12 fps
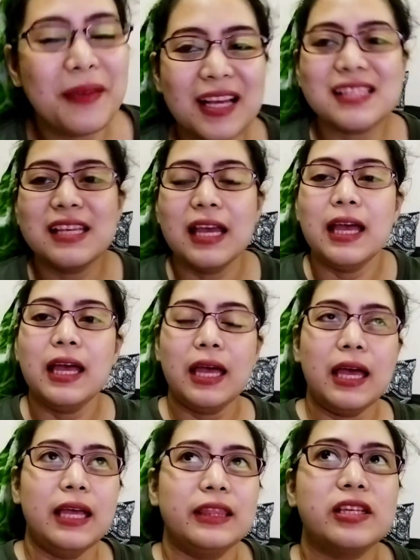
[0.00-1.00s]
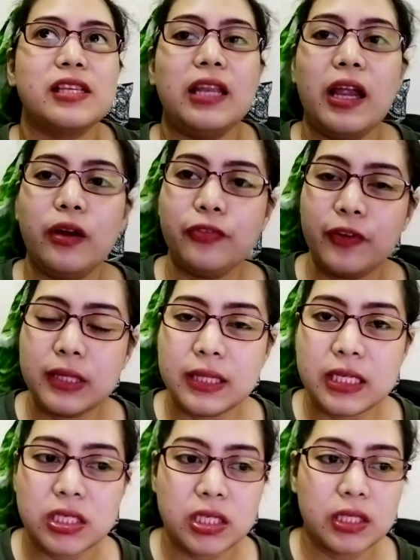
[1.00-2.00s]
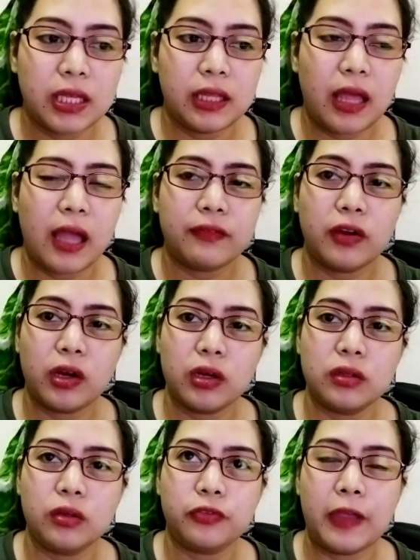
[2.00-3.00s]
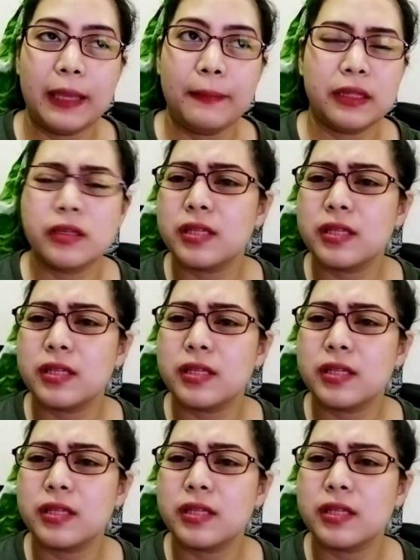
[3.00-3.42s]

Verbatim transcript: no because there's a lot of rendition that I've heard of Amen.